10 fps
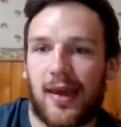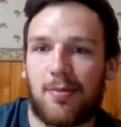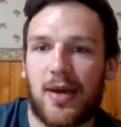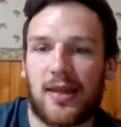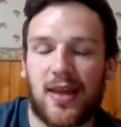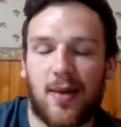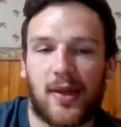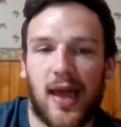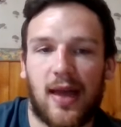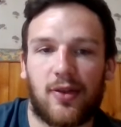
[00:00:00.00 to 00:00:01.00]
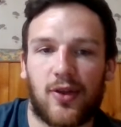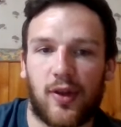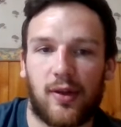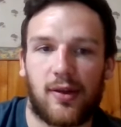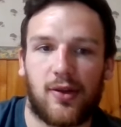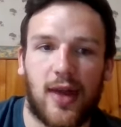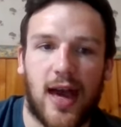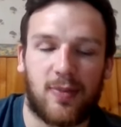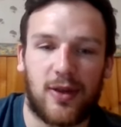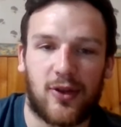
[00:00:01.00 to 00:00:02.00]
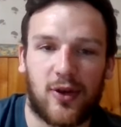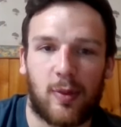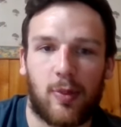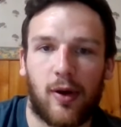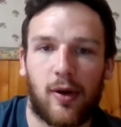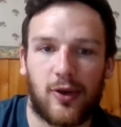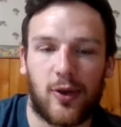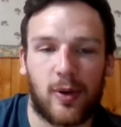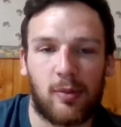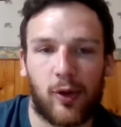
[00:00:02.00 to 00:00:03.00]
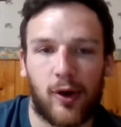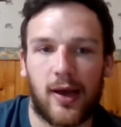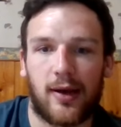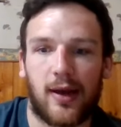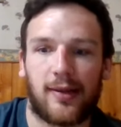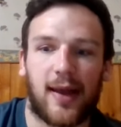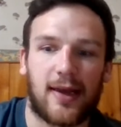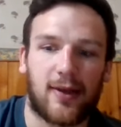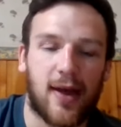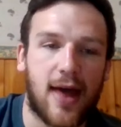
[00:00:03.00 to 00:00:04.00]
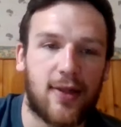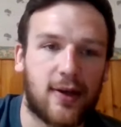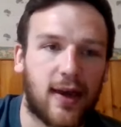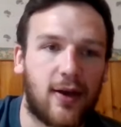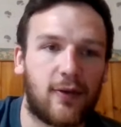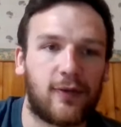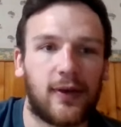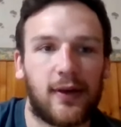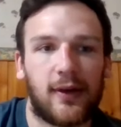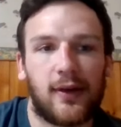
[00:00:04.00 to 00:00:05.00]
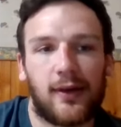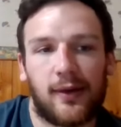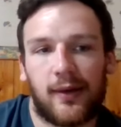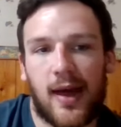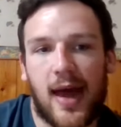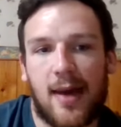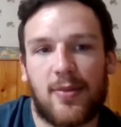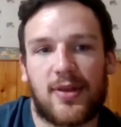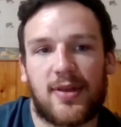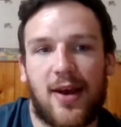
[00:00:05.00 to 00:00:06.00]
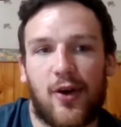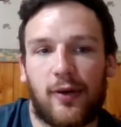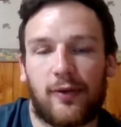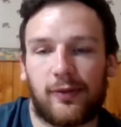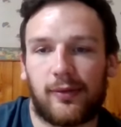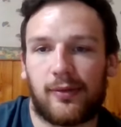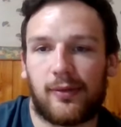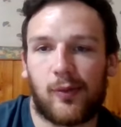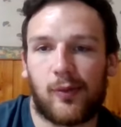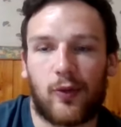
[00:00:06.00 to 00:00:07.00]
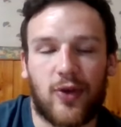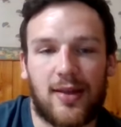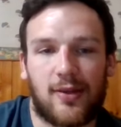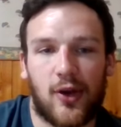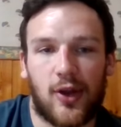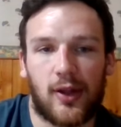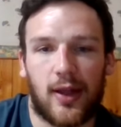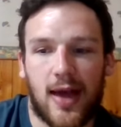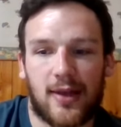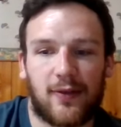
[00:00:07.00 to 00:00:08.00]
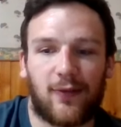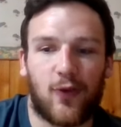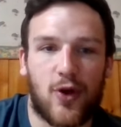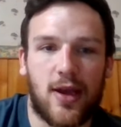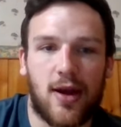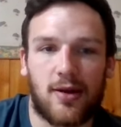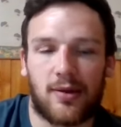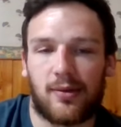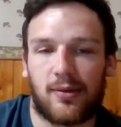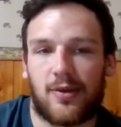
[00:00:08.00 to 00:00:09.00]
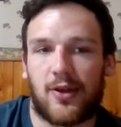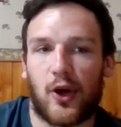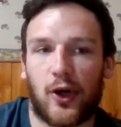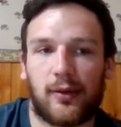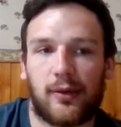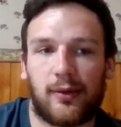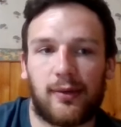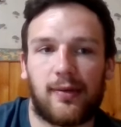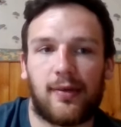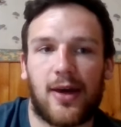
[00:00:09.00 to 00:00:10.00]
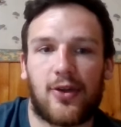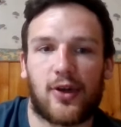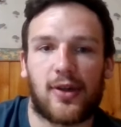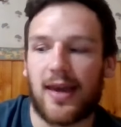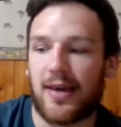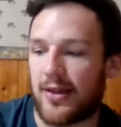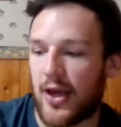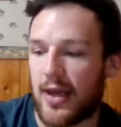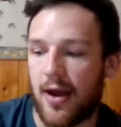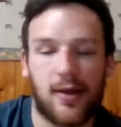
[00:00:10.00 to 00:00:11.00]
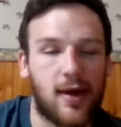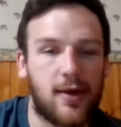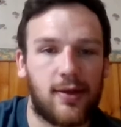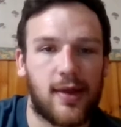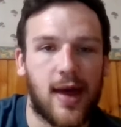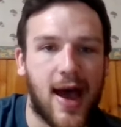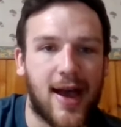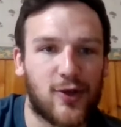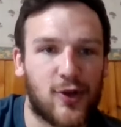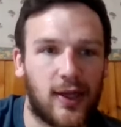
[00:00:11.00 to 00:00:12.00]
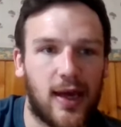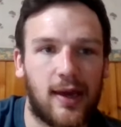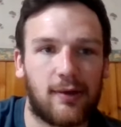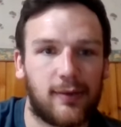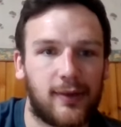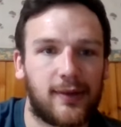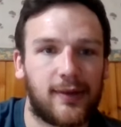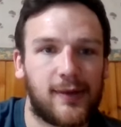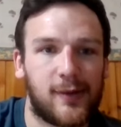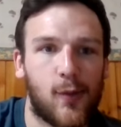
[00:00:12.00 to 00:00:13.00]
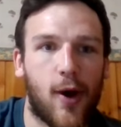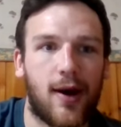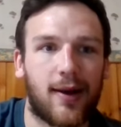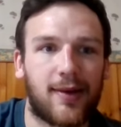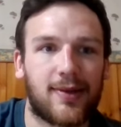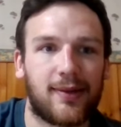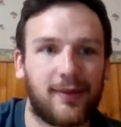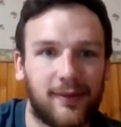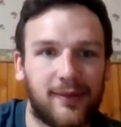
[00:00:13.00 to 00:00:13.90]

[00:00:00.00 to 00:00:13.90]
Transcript: can be intimidating, so that's been super important, and like at the kind of center of what we've tried to do in the last 4 years. So it's just nice to hear that actually works.